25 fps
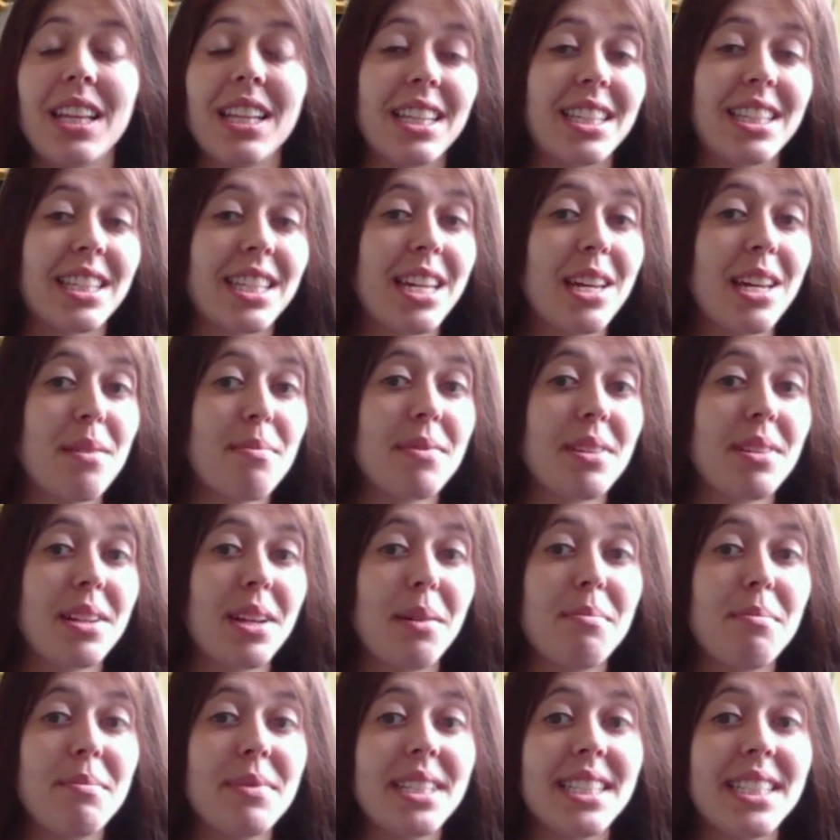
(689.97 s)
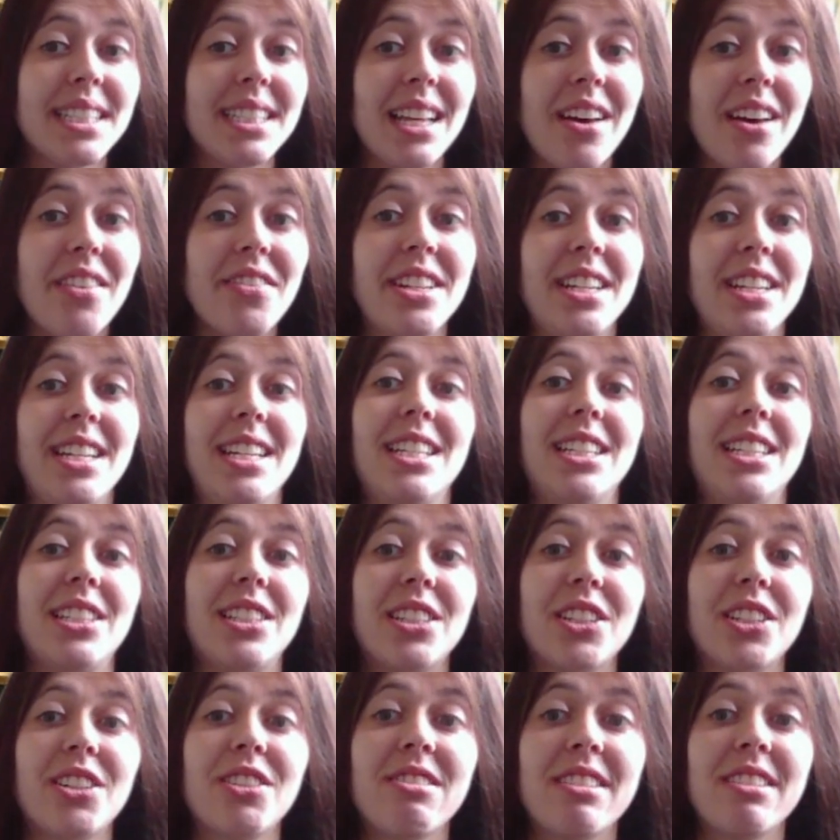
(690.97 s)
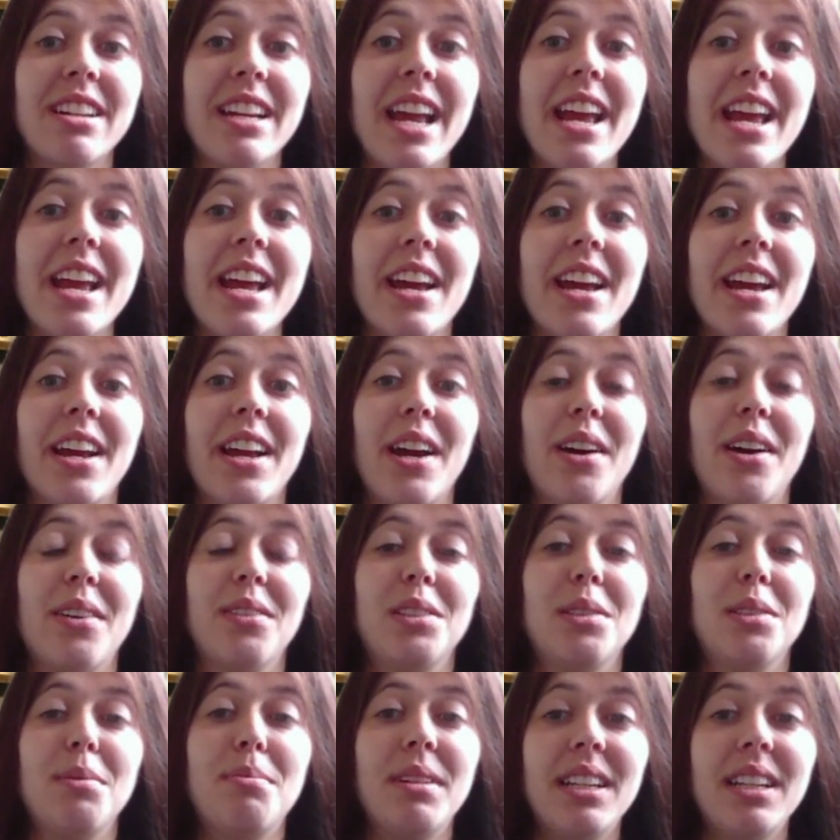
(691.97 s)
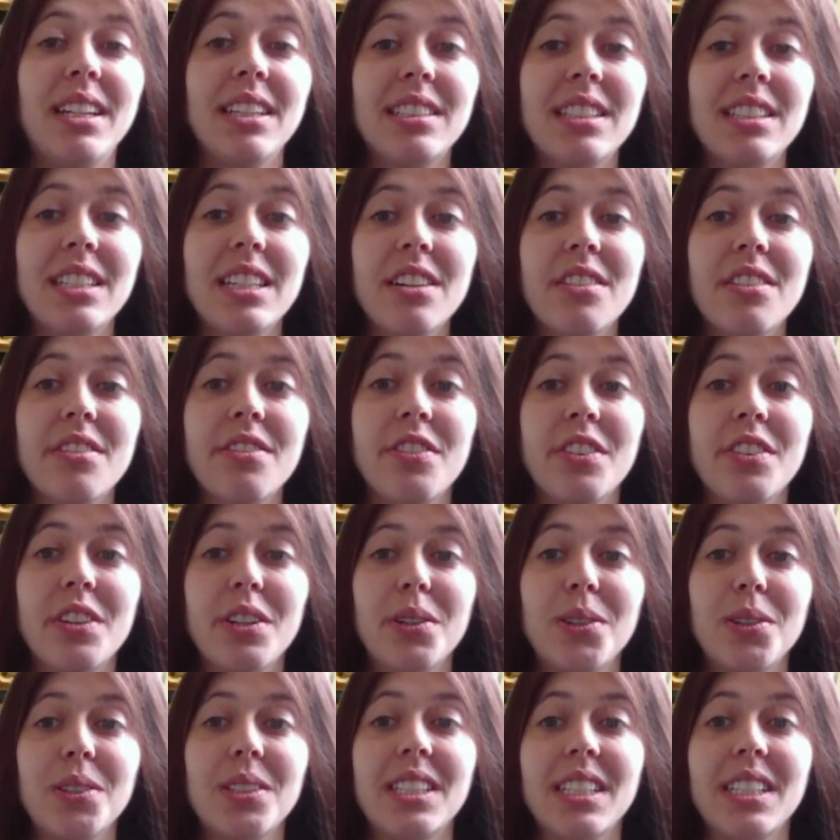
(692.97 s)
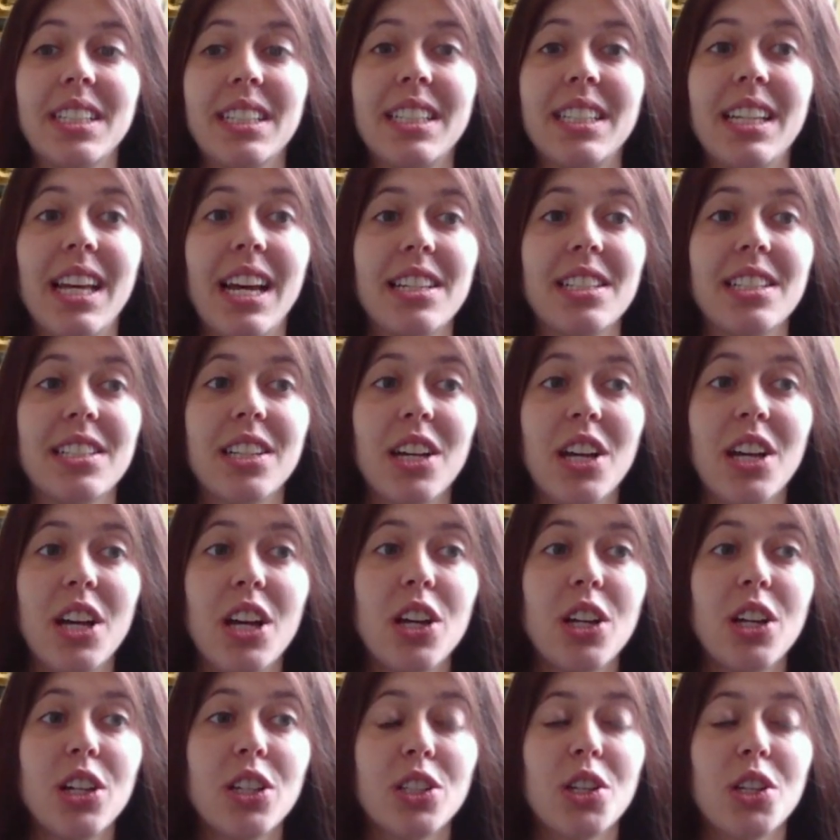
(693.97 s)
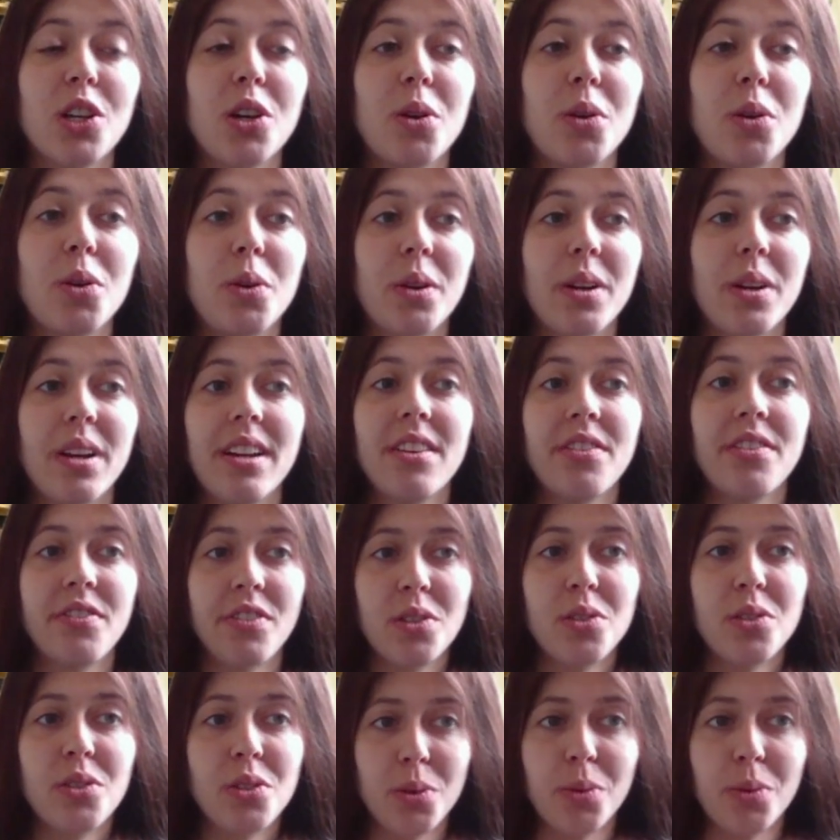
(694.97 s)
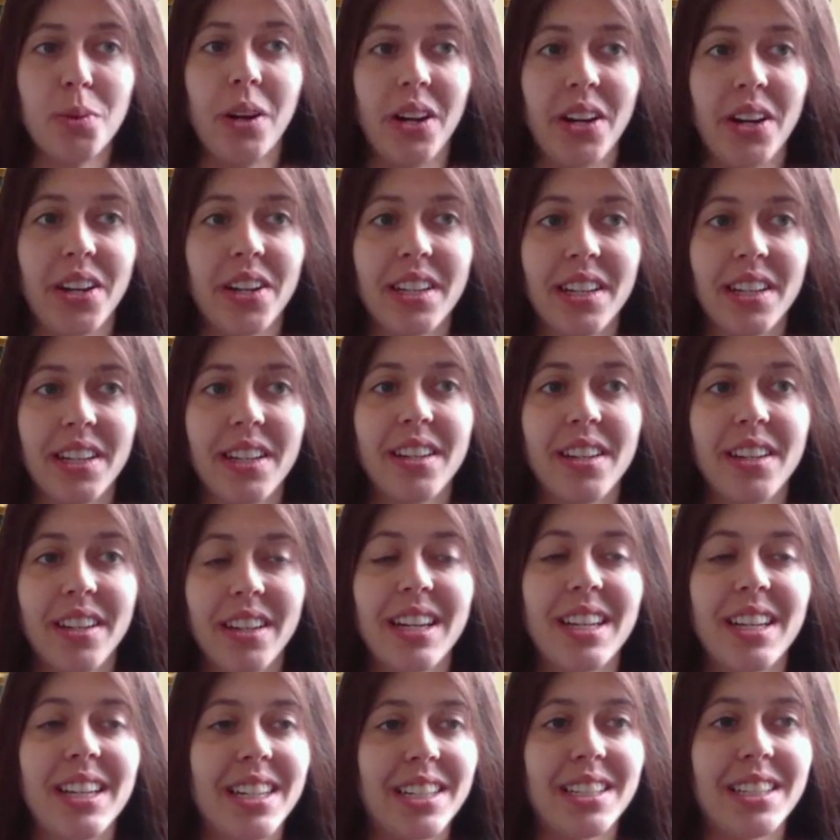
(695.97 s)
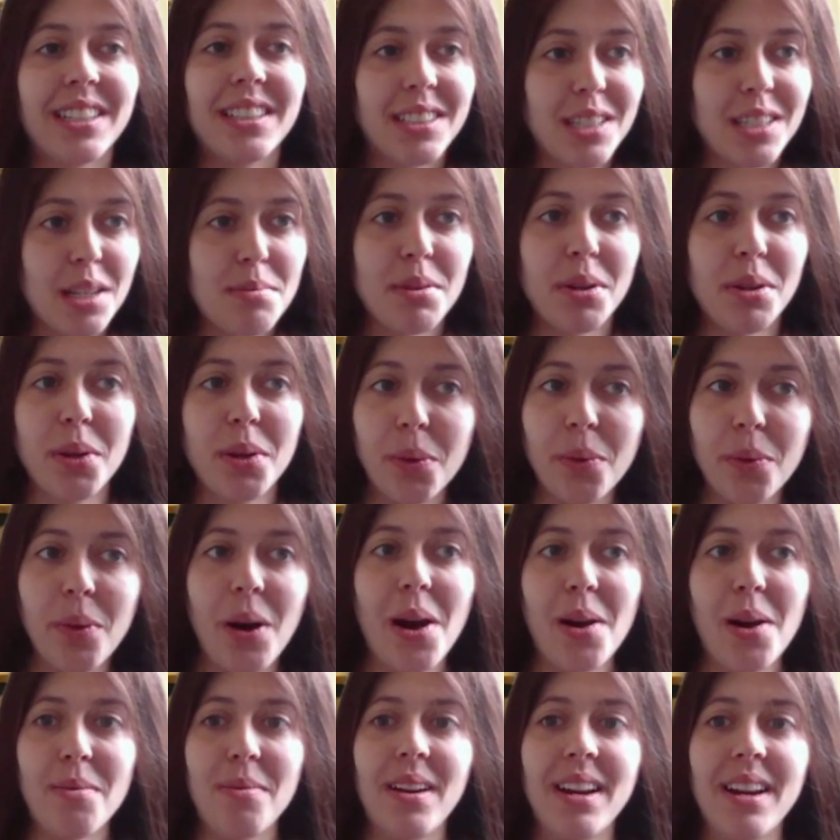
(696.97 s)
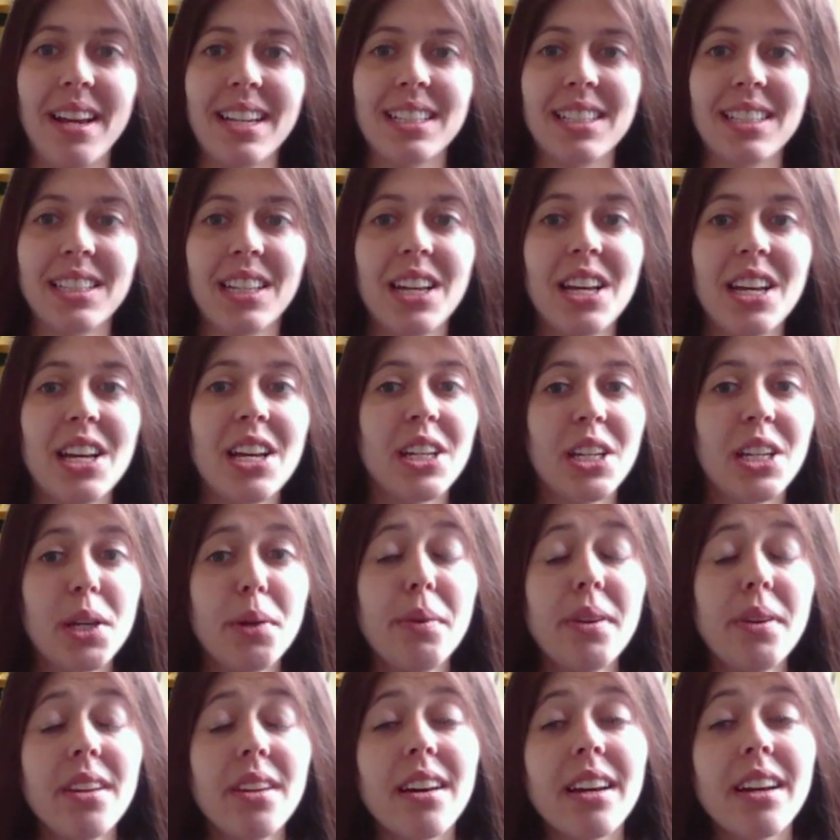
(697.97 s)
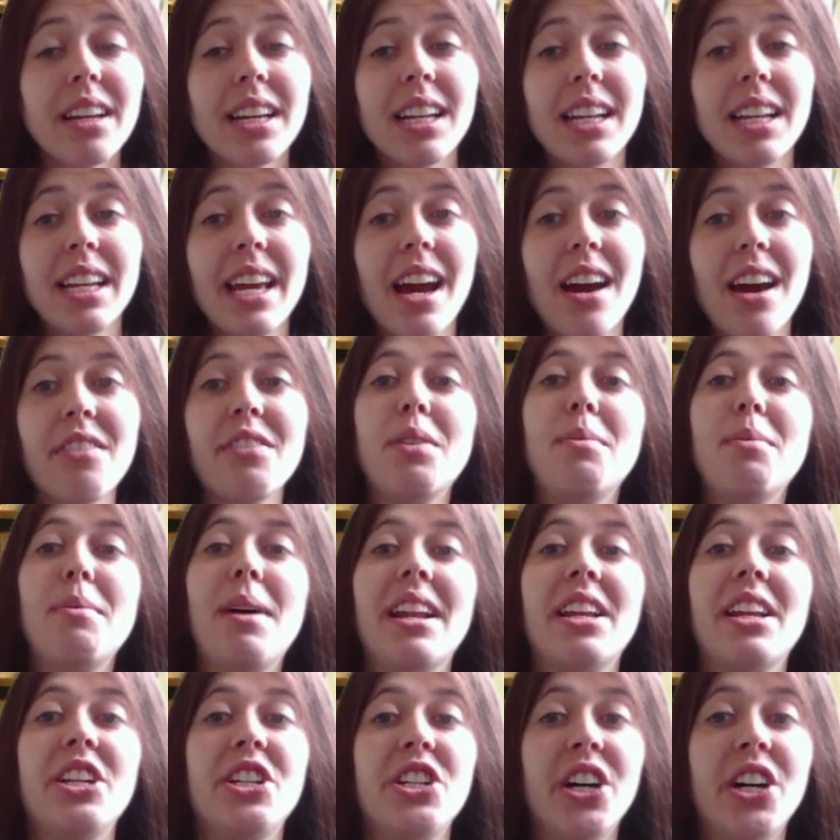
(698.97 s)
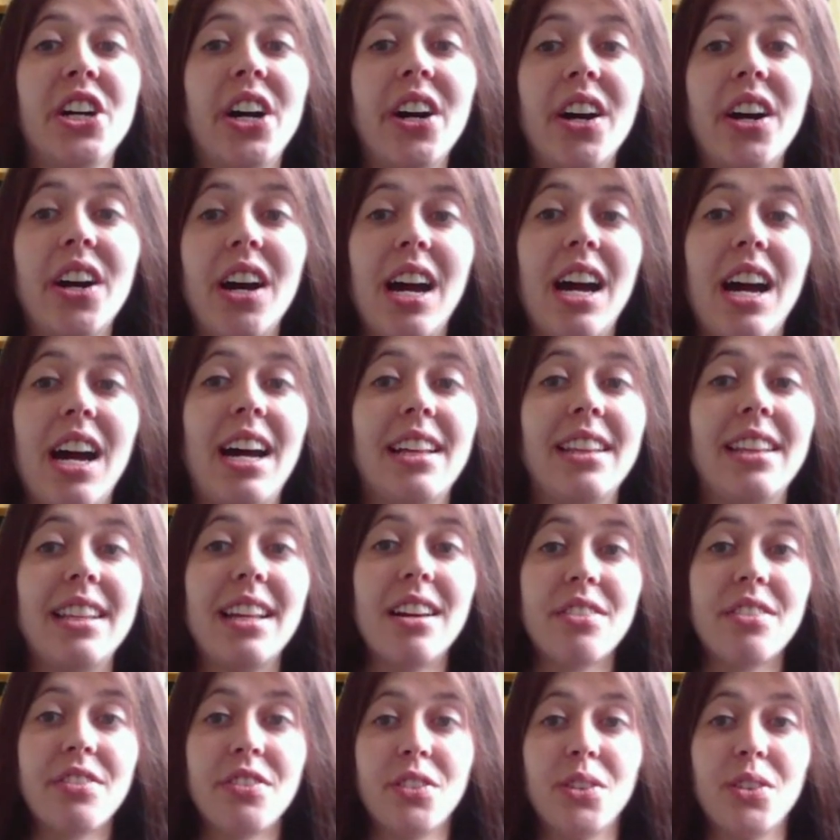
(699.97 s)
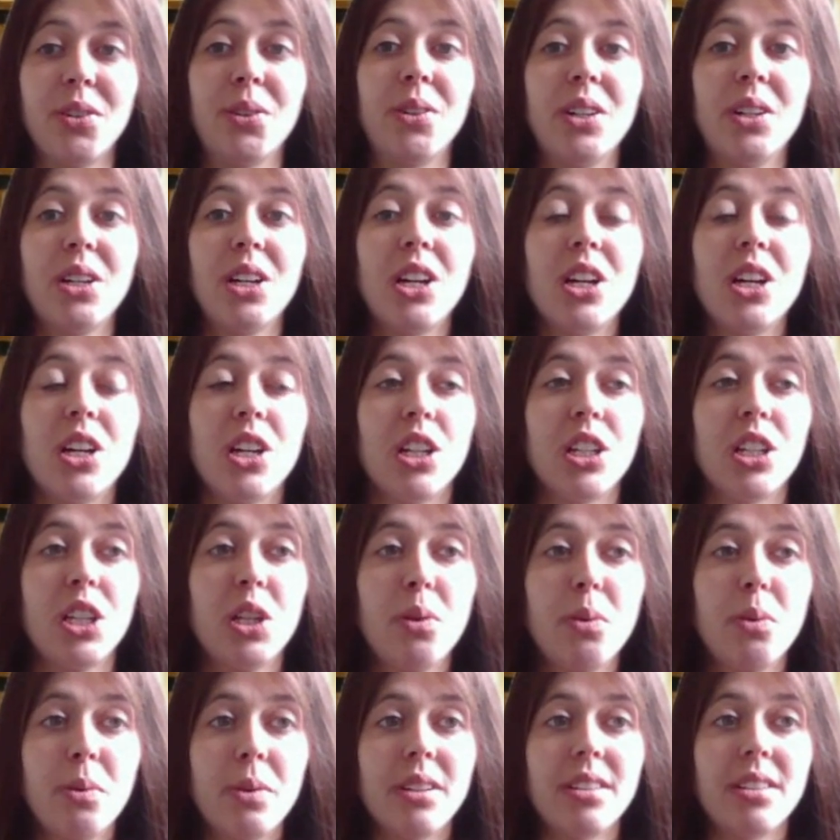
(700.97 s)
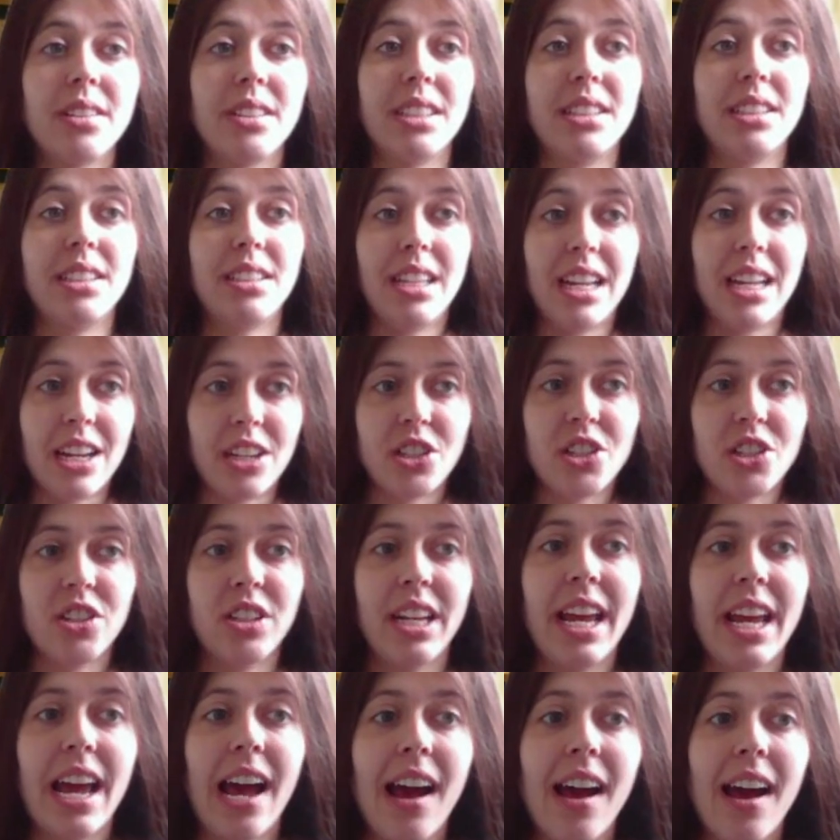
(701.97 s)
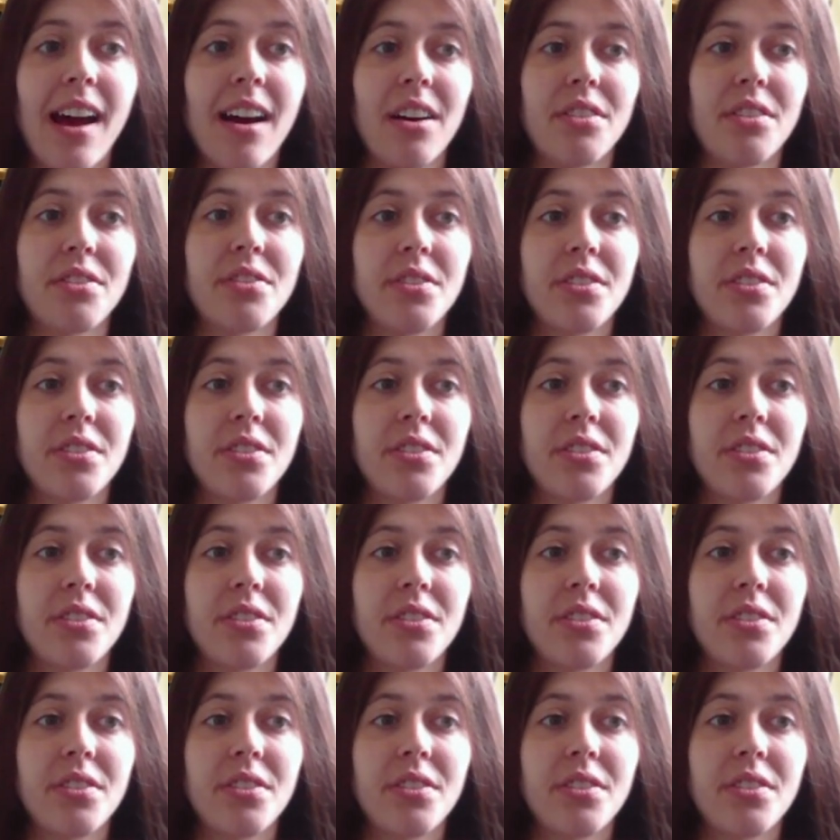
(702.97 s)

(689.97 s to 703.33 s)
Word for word: tip number seven is to create accountability for your success. So, if you do work in a typical workplace, you will likely have a manager, and therefore you will naturally have